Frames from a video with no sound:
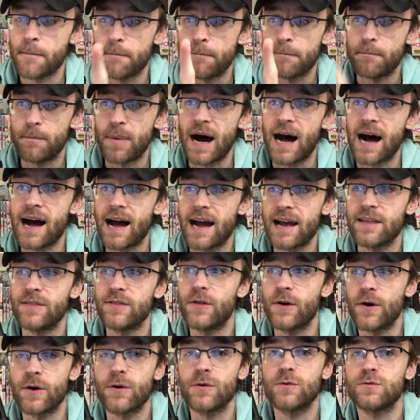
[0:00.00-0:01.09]
buy
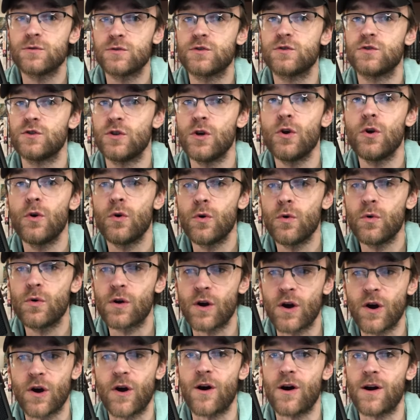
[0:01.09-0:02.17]
those two
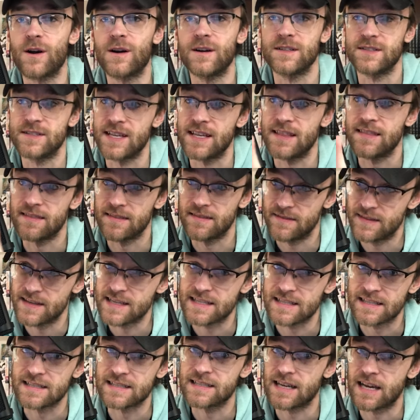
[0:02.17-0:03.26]
cards, and
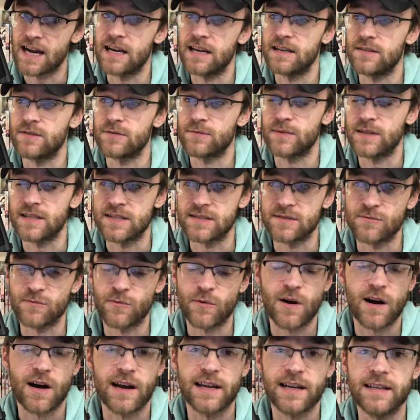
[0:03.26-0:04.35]
this is kind of the reason
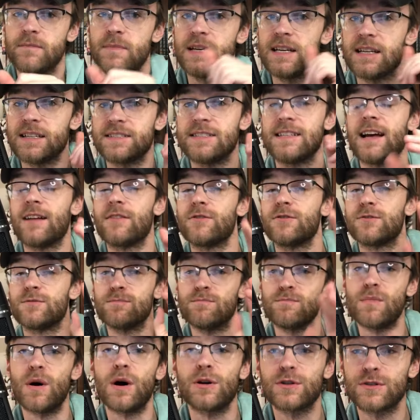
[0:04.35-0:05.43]
why, because now there's
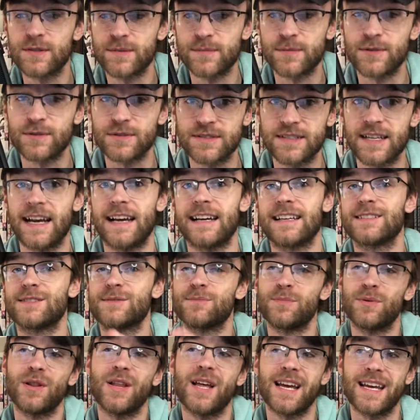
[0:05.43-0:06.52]
multiple decks
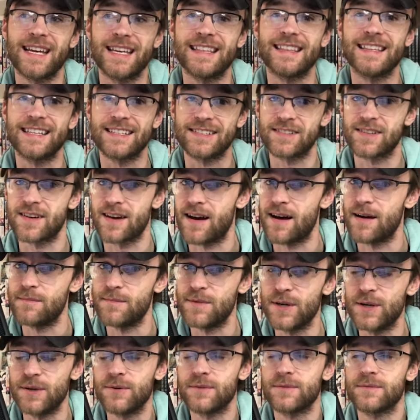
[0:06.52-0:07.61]
playing this
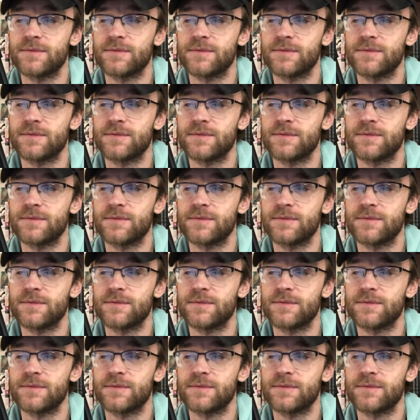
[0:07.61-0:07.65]
combo,